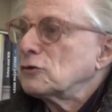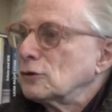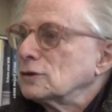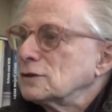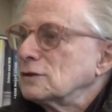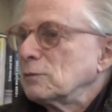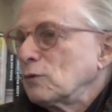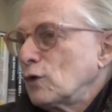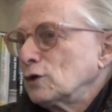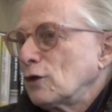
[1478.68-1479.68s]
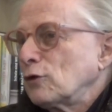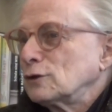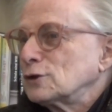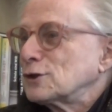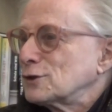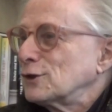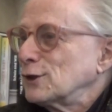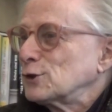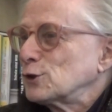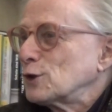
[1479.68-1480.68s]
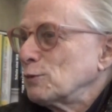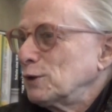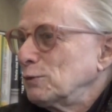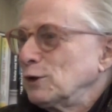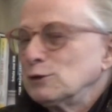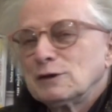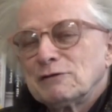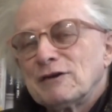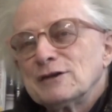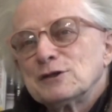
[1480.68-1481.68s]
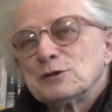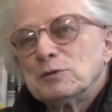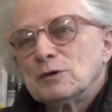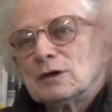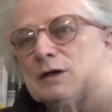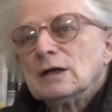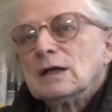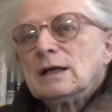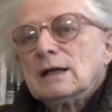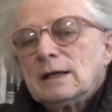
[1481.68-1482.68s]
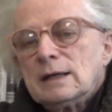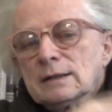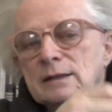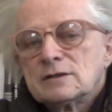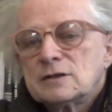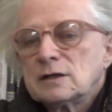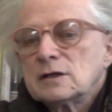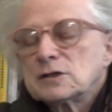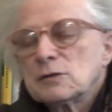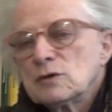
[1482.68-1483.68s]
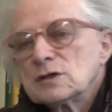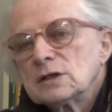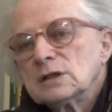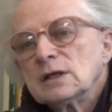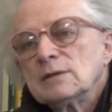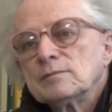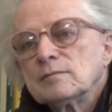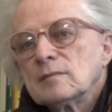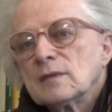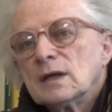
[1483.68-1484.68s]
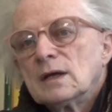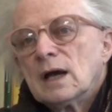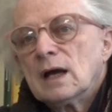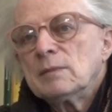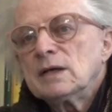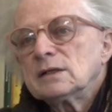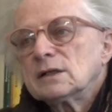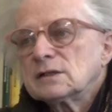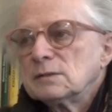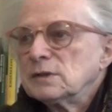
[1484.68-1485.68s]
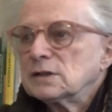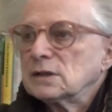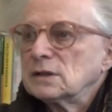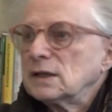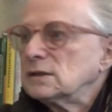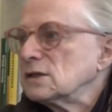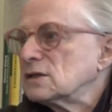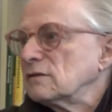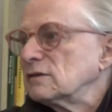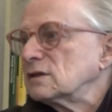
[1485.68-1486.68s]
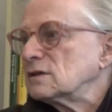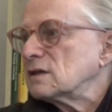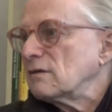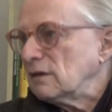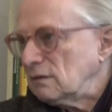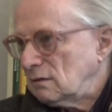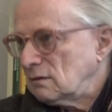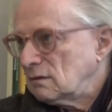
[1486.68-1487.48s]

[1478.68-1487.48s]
thought, number one, I thought it's just nice that somebody by internet finds this book. The signature was in there. I made an exhibition in 1977,